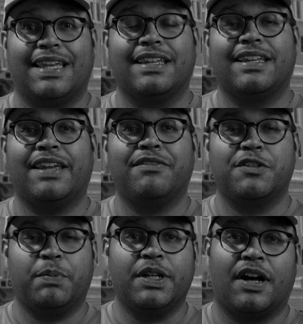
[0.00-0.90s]
and gave a
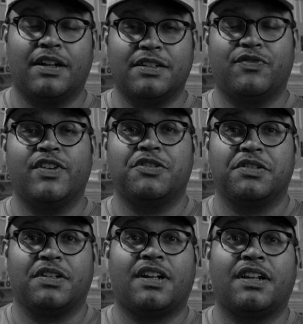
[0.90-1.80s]
speech on his
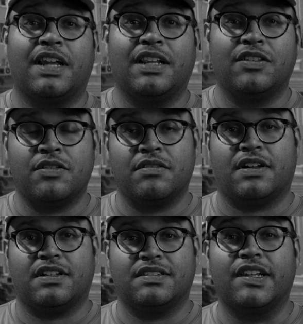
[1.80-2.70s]
vision on a
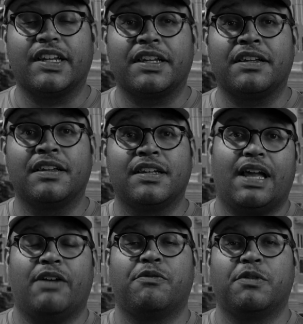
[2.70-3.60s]
low-cost dinghy
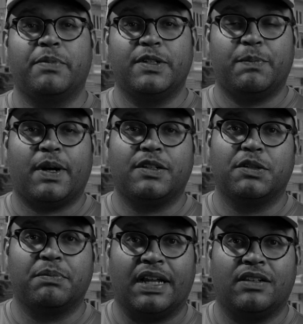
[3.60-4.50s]
and would be
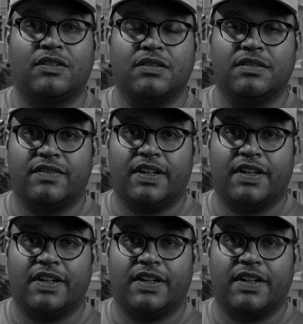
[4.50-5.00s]
sponsored by local